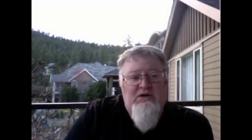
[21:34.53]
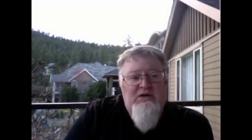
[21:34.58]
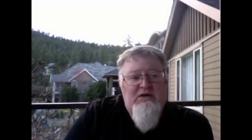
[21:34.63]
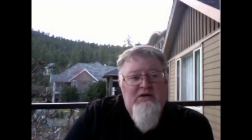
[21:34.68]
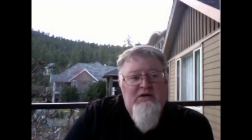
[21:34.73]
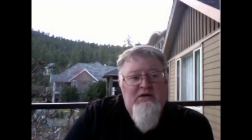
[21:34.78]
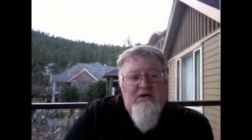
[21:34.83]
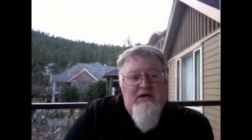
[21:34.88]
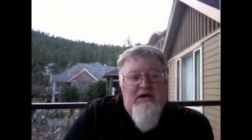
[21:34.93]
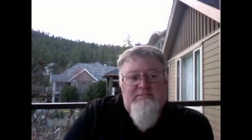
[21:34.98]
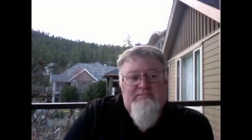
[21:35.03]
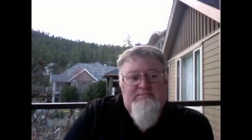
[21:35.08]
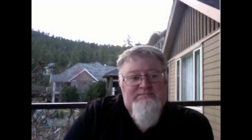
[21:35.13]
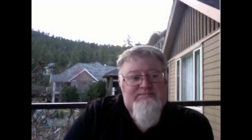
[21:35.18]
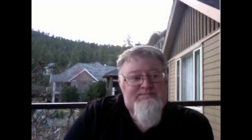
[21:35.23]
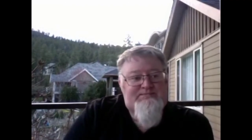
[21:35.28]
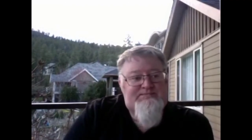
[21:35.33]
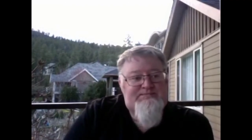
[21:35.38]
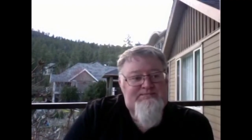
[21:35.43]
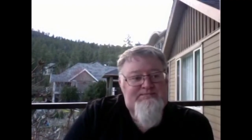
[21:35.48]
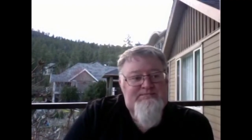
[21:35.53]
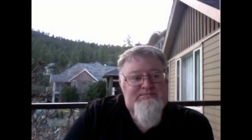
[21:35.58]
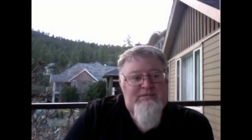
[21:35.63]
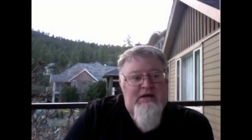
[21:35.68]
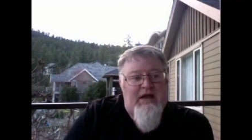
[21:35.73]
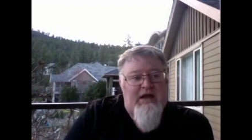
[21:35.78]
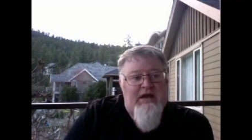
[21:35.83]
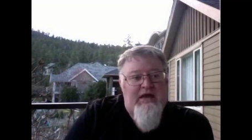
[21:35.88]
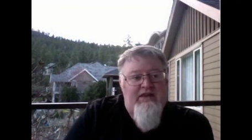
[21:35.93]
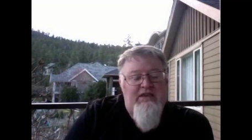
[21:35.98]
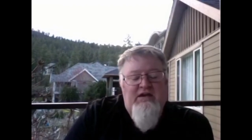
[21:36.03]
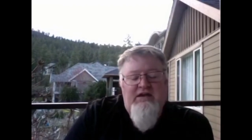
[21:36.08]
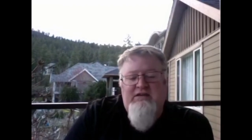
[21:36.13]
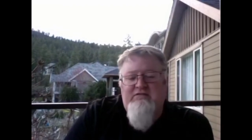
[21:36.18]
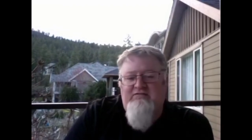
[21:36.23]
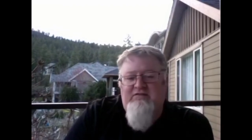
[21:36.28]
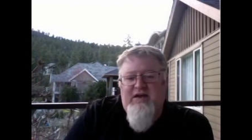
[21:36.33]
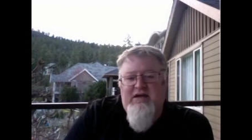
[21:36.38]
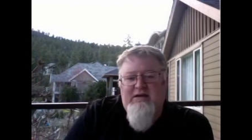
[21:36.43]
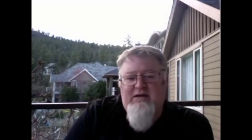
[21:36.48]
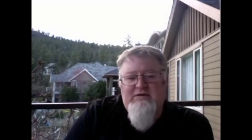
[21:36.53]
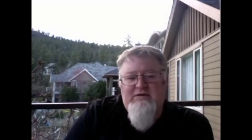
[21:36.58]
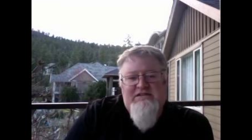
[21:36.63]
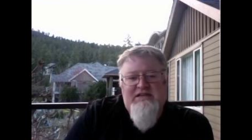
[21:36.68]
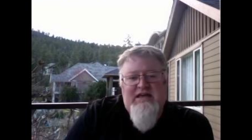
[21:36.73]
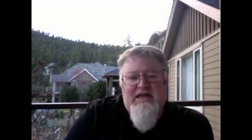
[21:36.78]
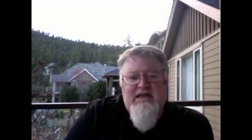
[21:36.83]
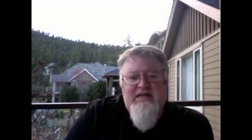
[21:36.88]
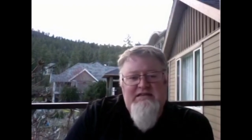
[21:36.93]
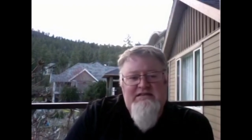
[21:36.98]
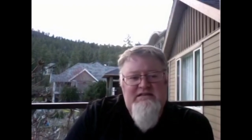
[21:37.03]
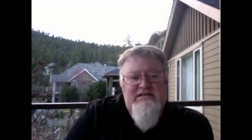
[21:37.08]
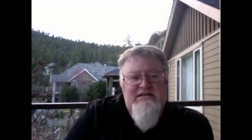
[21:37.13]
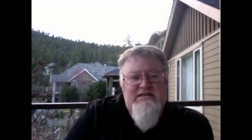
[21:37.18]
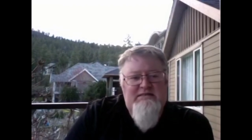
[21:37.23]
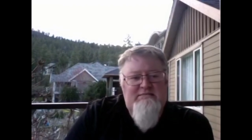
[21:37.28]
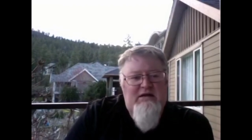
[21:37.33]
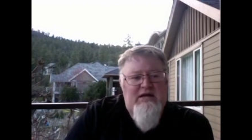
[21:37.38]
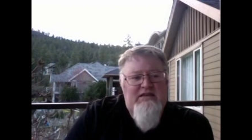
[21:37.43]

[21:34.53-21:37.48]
Um, and I think of the families that can't see them.